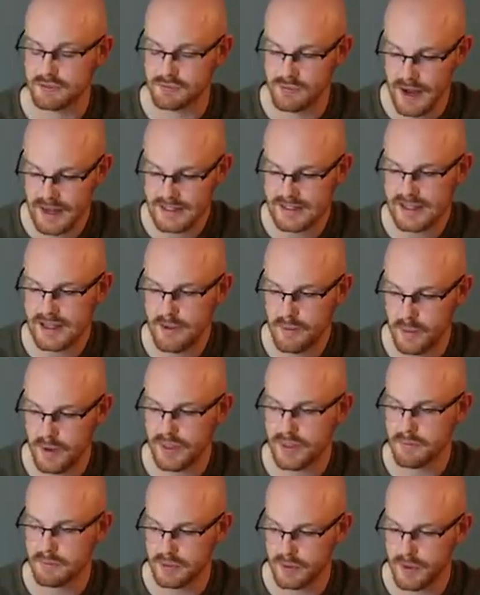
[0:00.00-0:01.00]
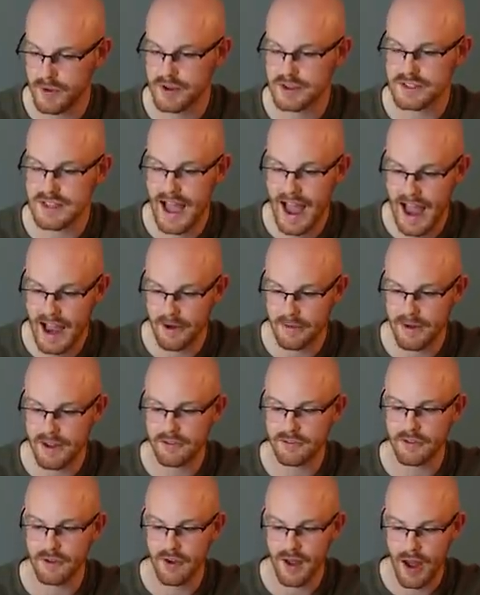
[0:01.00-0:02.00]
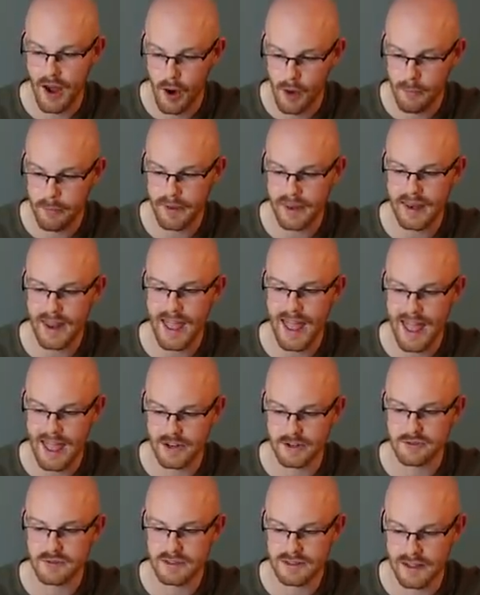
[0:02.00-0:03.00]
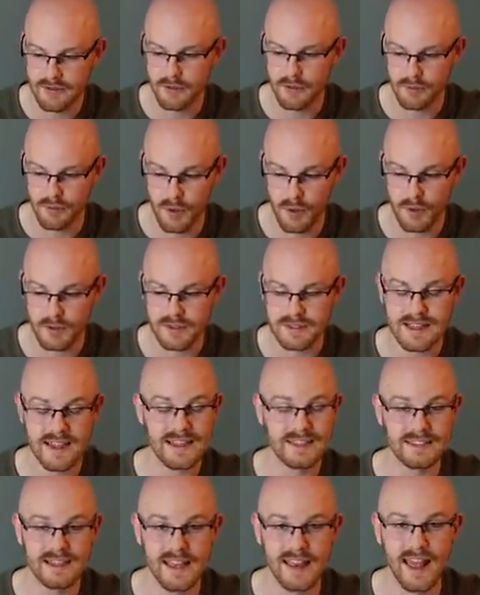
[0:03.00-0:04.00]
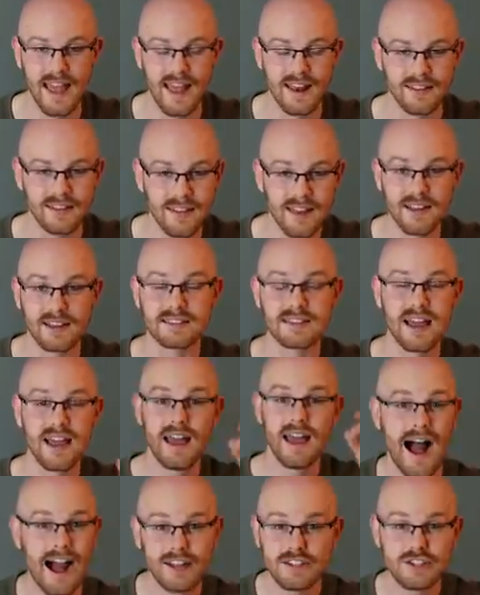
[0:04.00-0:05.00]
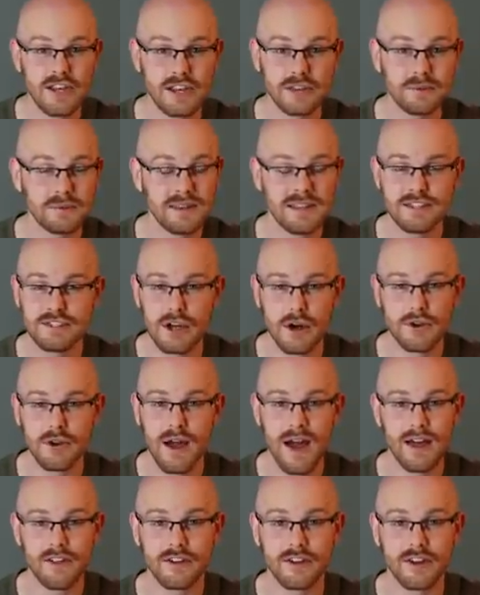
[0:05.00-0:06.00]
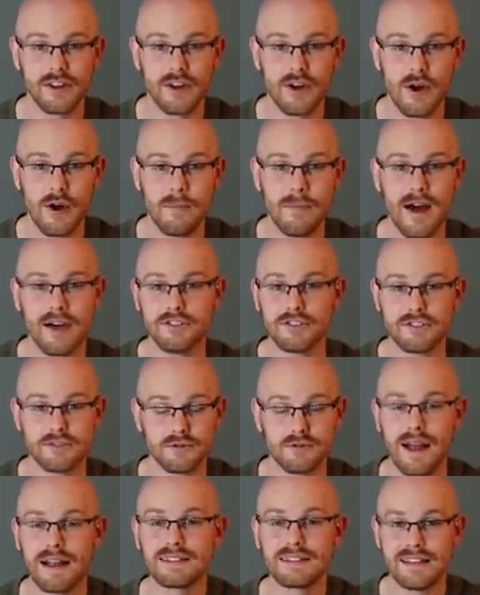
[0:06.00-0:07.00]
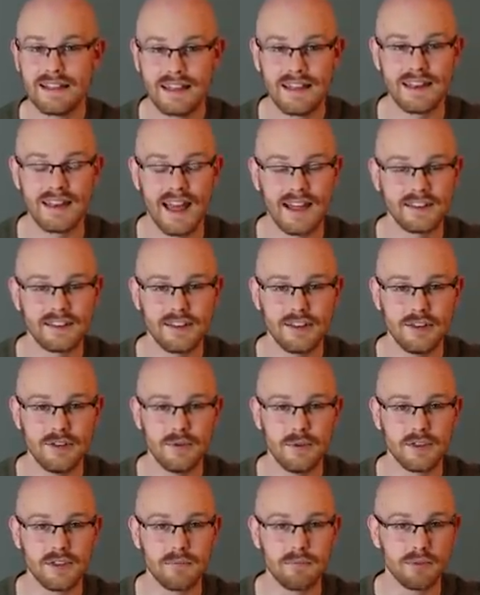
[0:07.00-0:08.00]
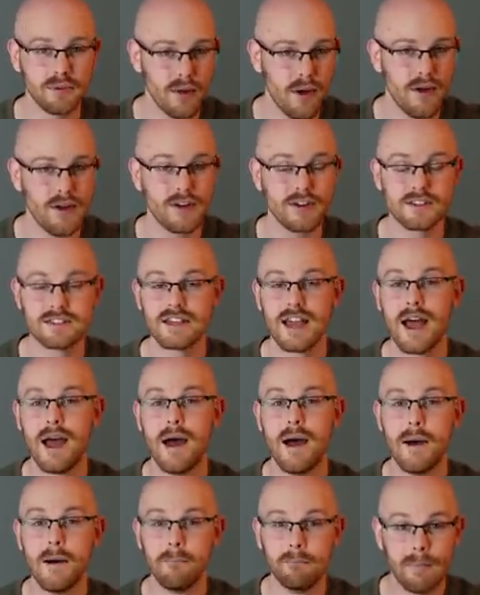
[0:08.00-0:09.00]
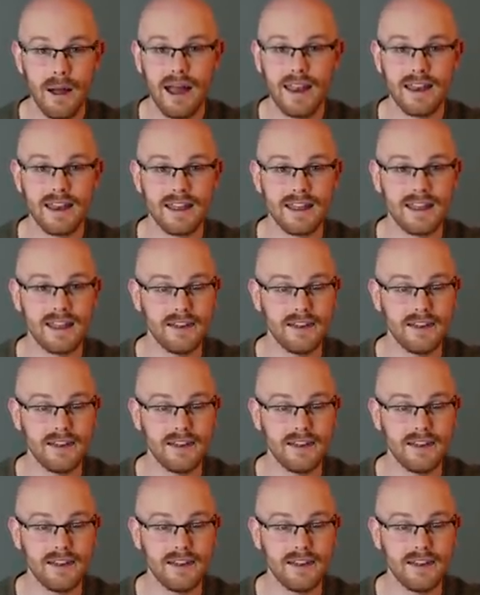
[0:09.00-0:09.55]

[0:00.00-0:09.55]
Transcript: directly with employers hiring for open entry-level roles in data analytics. I genuinely don't know how they're going to go about directly connecting you with employers, but